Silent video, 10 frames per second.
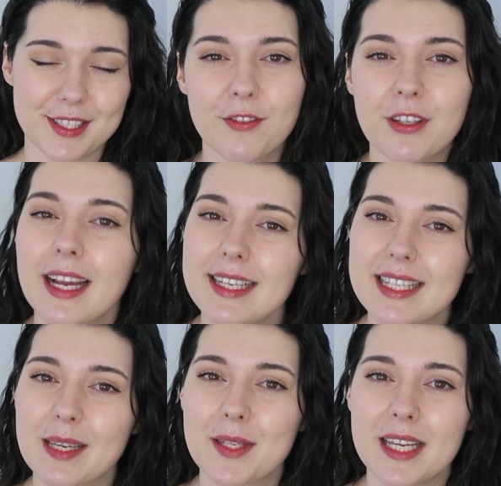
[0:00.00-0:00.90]
So if you'd like to
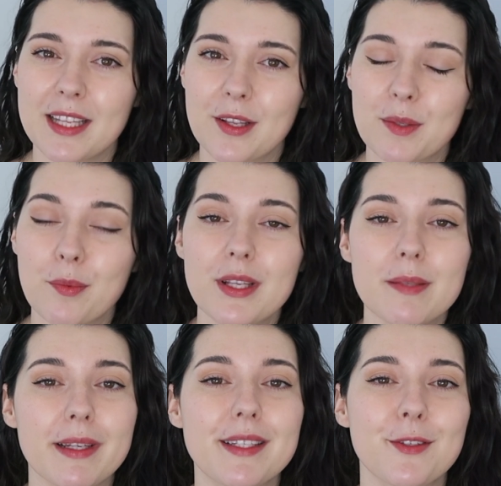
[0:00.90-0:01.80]
skip to any of those points,
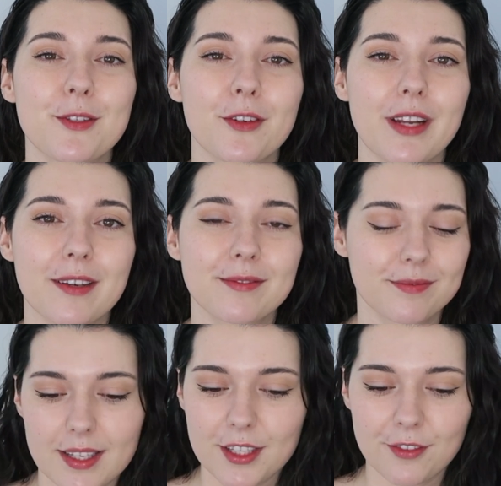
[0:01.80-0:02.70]
please do so now.
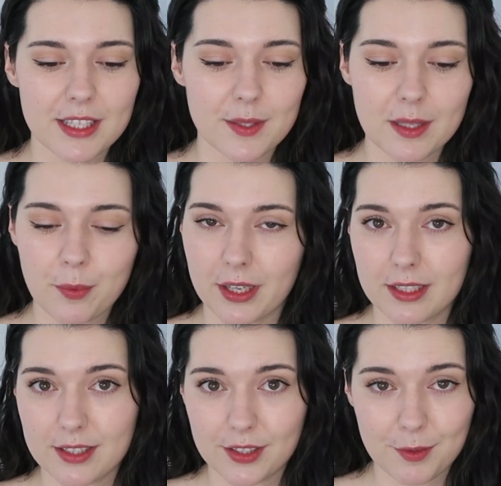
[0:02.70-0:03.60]
So for this one, the product
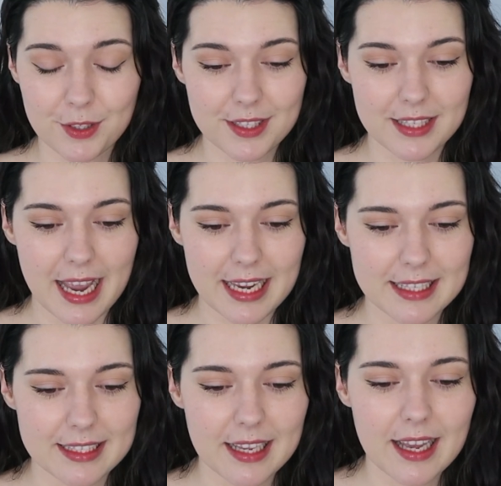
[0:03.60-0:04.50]
description
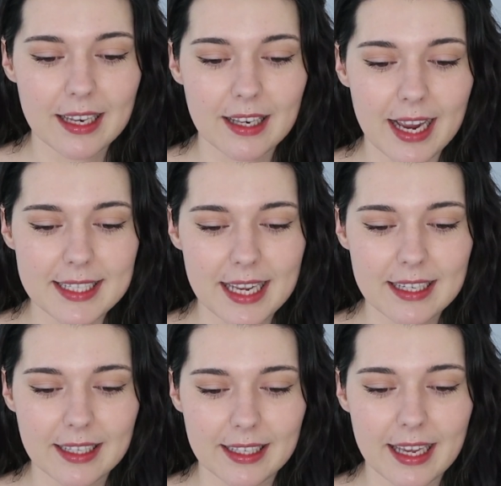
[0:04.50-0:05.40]
says, light
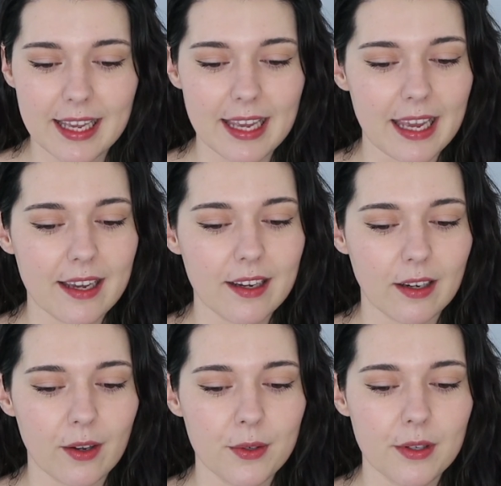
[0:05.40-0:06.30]
and clear air
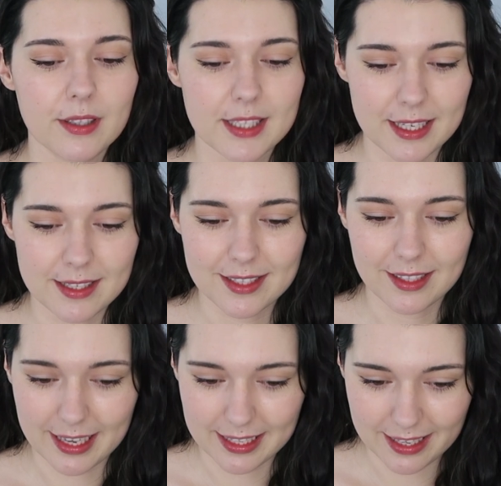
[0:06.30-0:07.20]
glow tint
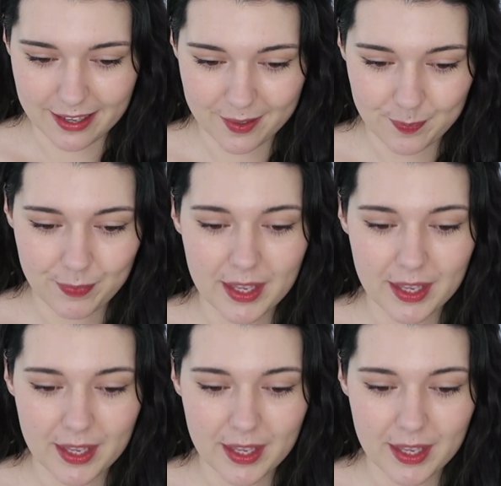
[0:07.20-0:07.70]
like air.